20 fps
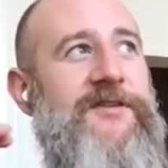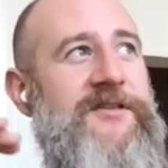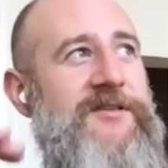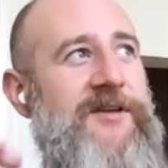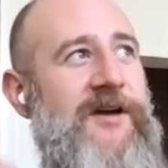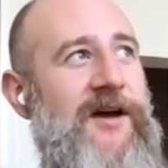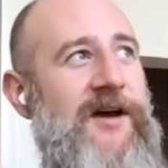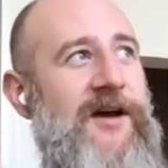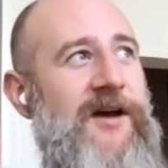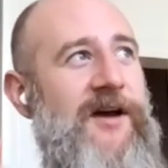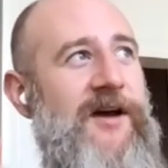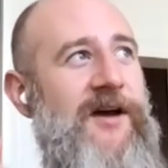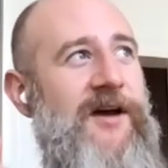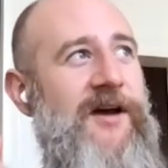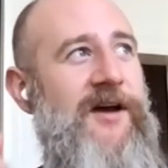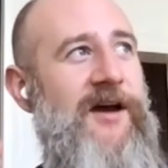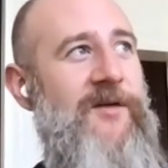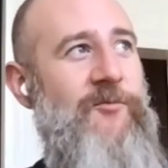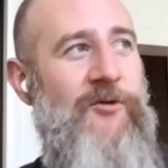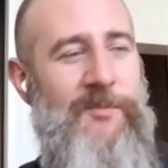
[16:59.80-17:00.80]
time
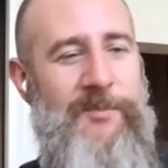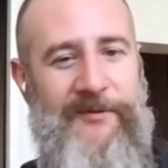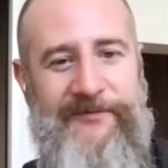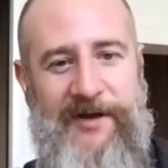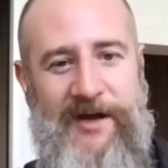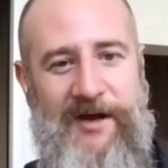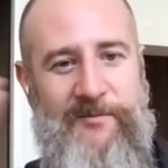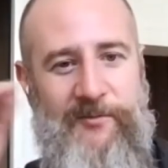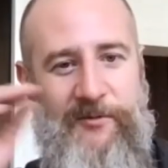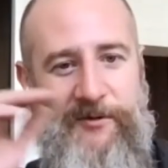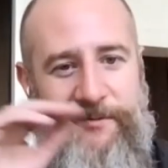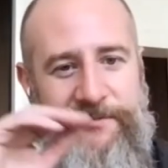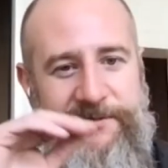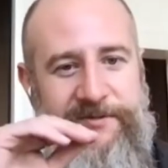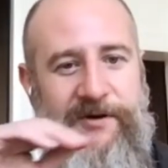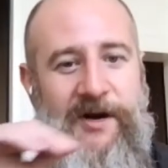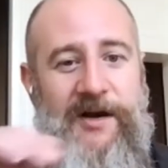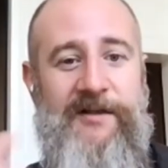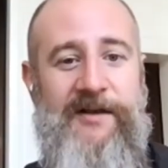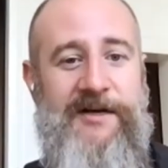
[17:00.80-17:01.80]
warp of time
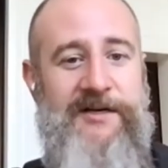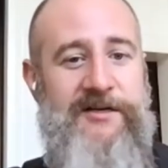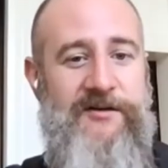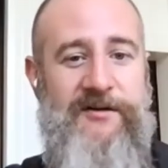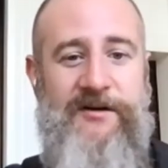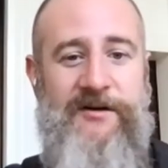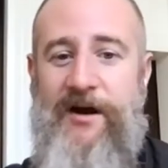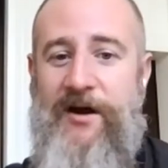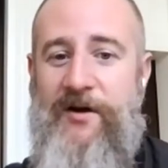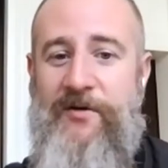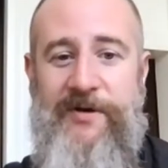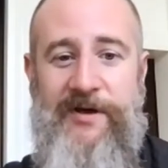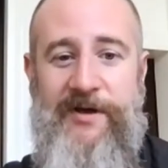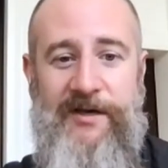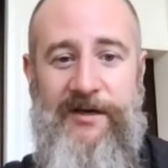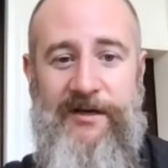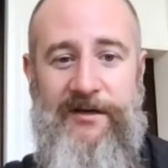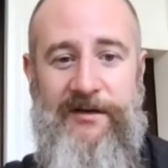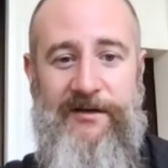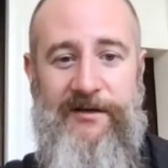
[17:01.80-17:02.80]
warps, right? Like you go
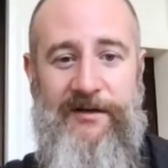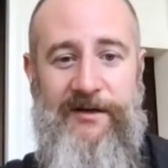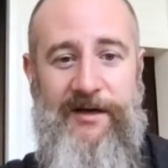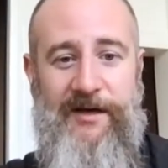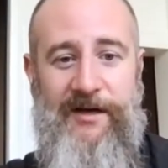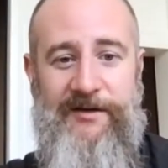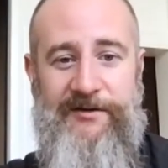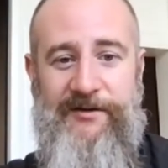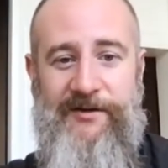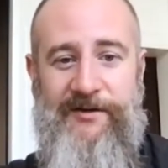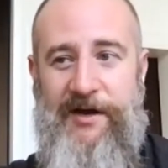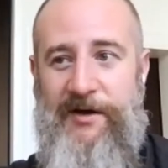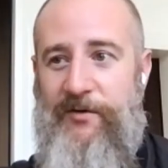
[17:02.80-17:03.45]
in and you're like,